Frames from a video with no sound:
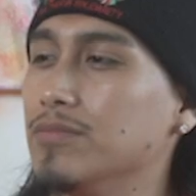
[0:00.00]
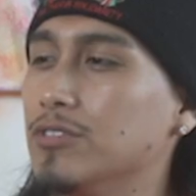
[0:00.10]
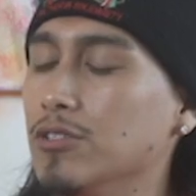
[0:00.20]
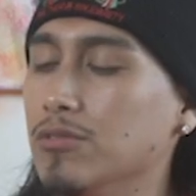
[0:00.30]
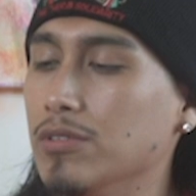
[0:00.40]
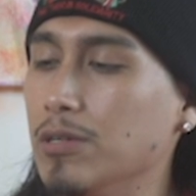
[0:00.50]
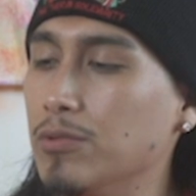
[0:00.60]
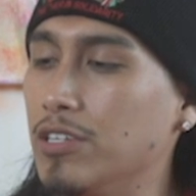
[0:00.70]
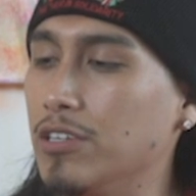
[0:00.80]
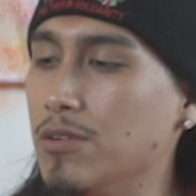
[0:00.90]
so like
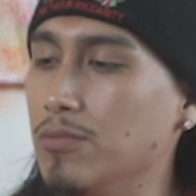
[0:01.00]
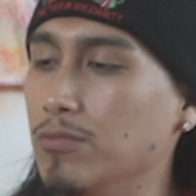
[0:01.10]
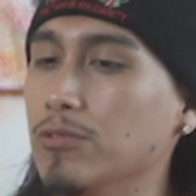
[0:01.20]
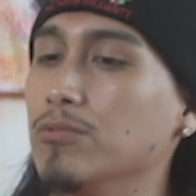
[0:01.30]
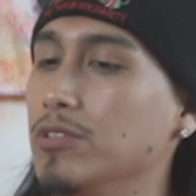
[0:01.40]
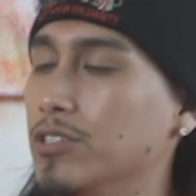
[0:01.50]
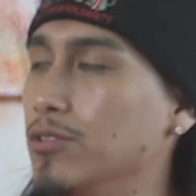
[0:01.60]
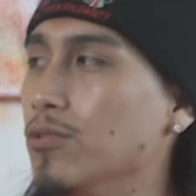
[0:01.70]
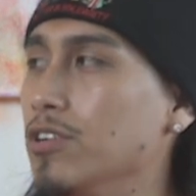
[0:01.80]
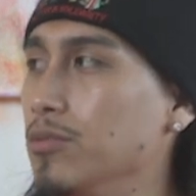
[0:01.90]
with the non, well, what you
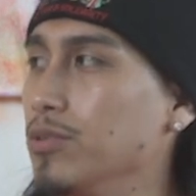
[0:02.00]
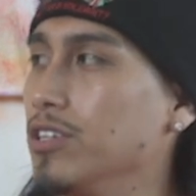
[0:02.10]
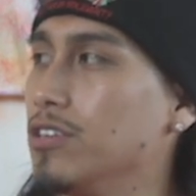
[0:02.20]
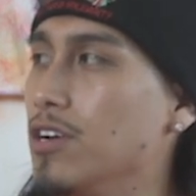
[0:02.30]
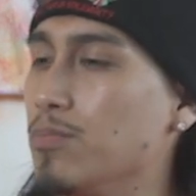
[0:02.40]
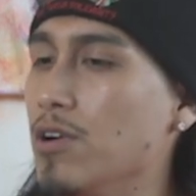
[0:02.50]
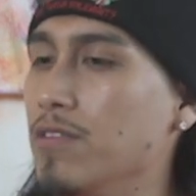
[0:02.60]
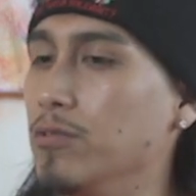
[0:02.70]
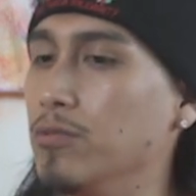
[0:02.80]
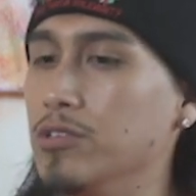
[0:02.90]
wanted to be a
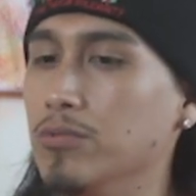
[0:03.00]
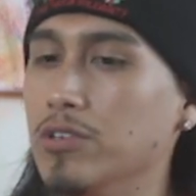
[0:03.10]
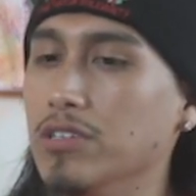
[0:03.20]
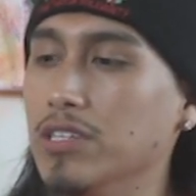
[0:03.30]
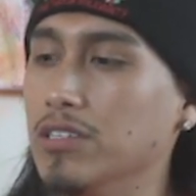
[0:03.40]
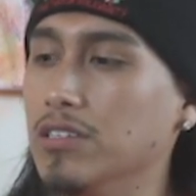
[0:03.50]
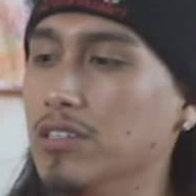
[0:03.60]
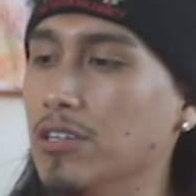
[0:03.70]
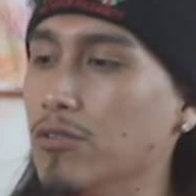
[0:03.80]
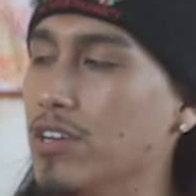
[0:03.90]
nonprofit, would you want like
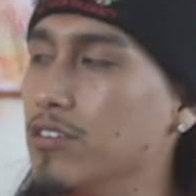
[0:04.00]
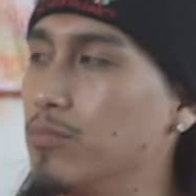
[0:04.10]
a creative